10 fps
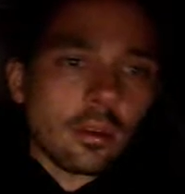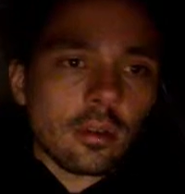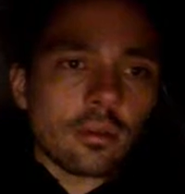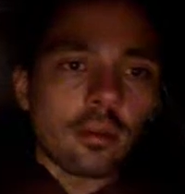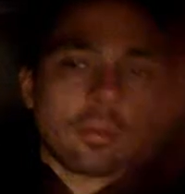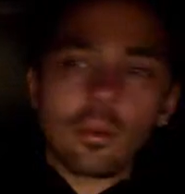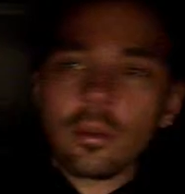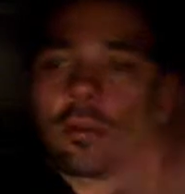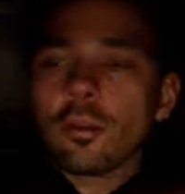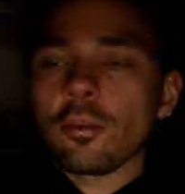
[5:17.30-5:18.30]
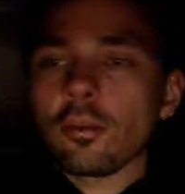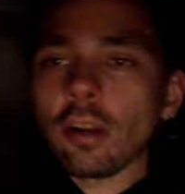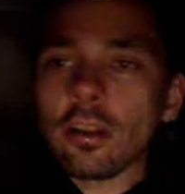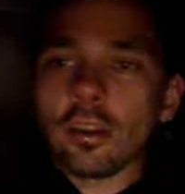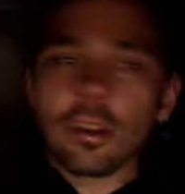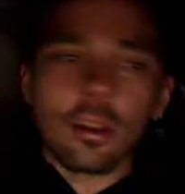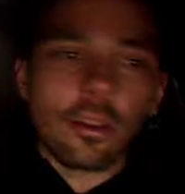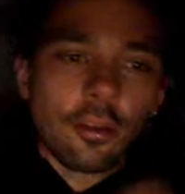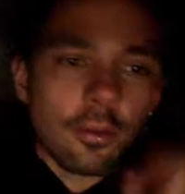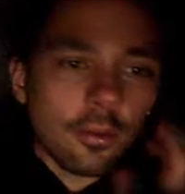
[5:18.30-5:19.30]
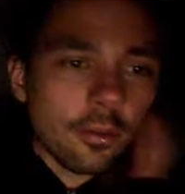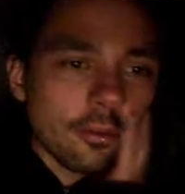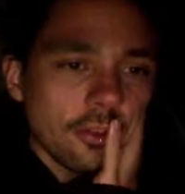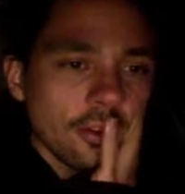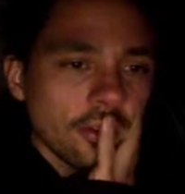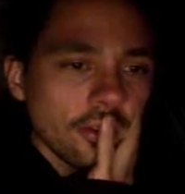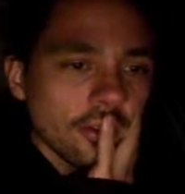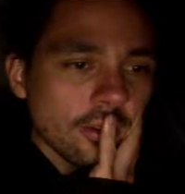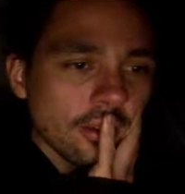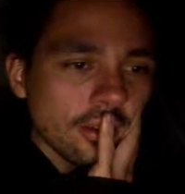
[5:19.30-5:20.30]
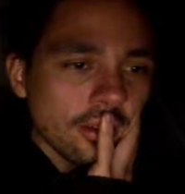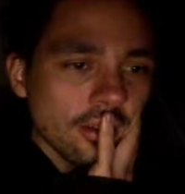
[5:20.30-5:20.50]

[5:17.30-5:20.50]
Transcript: Well, there's not much point asking itself for results, is there?